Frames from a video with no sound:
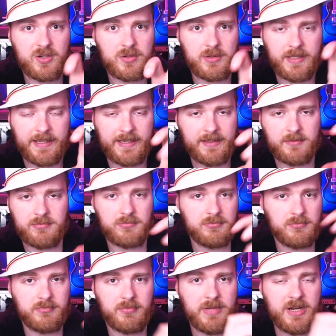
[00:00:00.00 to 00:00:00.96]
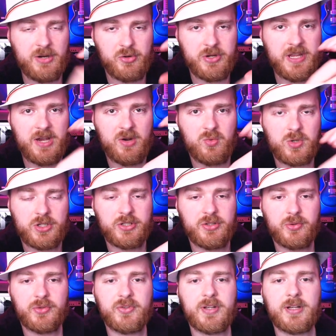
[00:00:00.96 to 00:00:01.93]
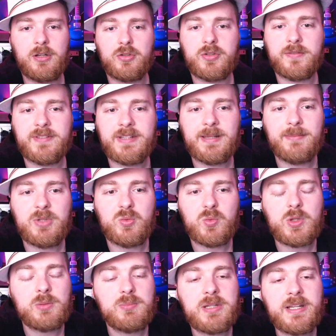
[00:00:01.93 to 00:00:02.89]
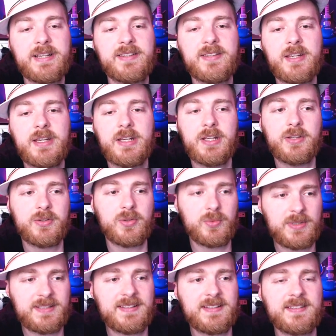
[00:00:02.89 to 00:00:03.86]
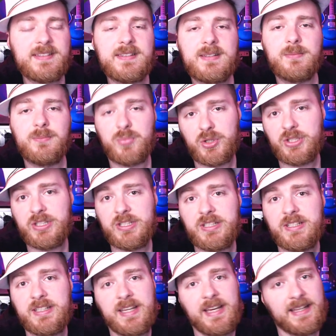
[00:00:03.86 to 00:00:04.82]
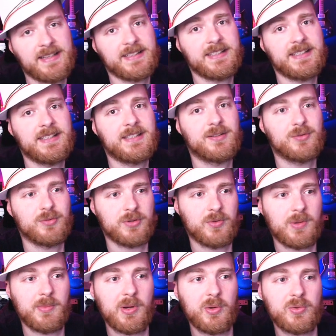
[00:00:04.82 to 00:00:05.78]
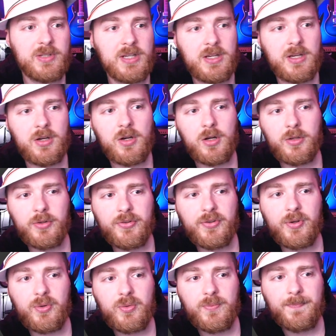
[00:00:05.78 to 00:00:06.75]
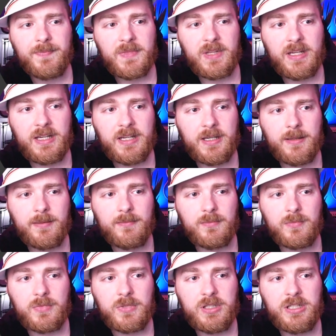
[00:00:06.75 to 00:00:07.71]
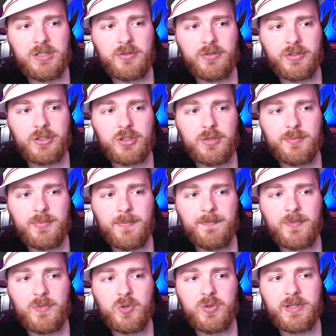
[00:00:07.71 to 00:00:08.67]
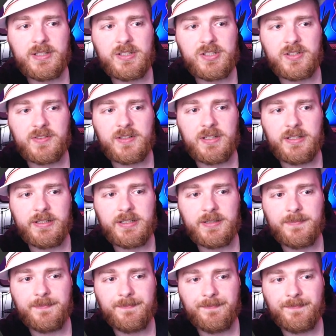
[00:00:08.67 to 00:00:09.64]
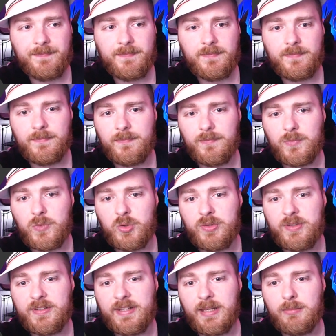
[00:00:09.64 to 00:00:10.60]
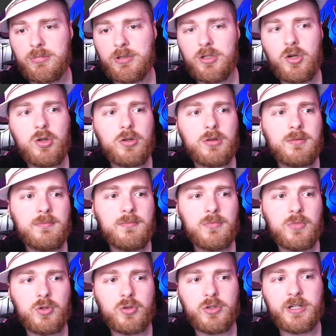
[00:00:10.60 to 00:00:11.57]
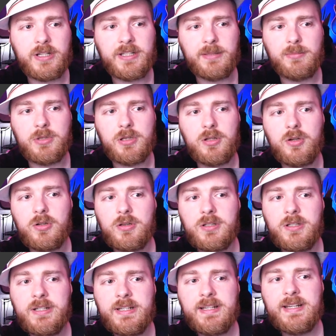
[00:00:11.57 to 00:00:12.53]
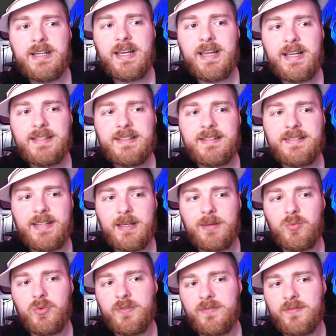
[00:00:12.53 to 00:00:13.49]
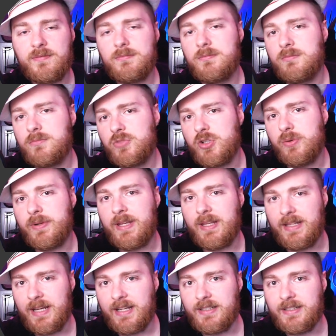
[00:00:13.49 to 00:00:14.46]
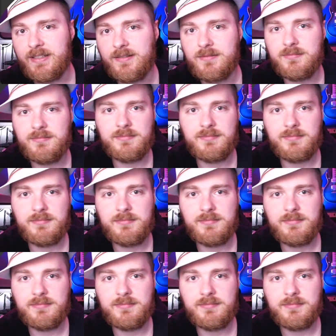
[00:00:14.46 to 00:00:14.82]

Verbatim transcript: like area where there is a lot of them in one place. So this is pretty handy to know about. Also, um, here on the top, you can just click mm, to disable all or enable all, and the same with showing and hiding.